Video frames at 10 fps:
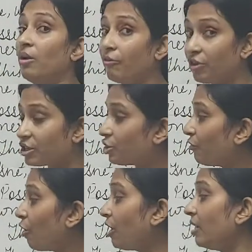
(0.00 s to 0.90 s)
First of
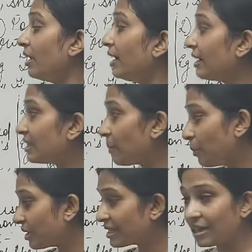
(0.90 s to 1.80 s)
all, it is a
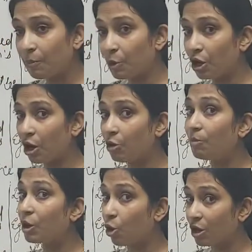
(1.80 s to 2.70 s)
personal pronoun
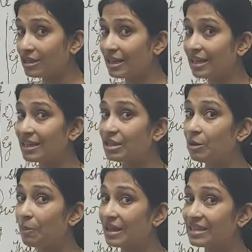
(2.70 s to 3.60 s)
because it is
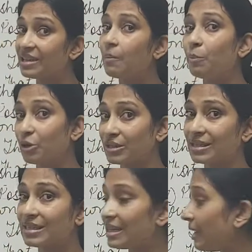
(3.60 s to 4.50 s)
replacing a
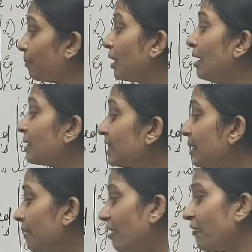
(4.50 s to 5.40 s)
person's name.
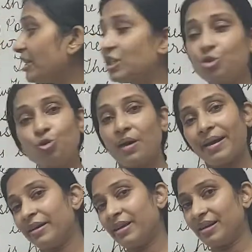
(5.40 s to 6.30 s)
Seema went to
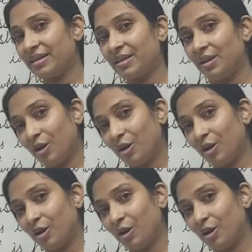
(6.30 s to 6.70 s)
market.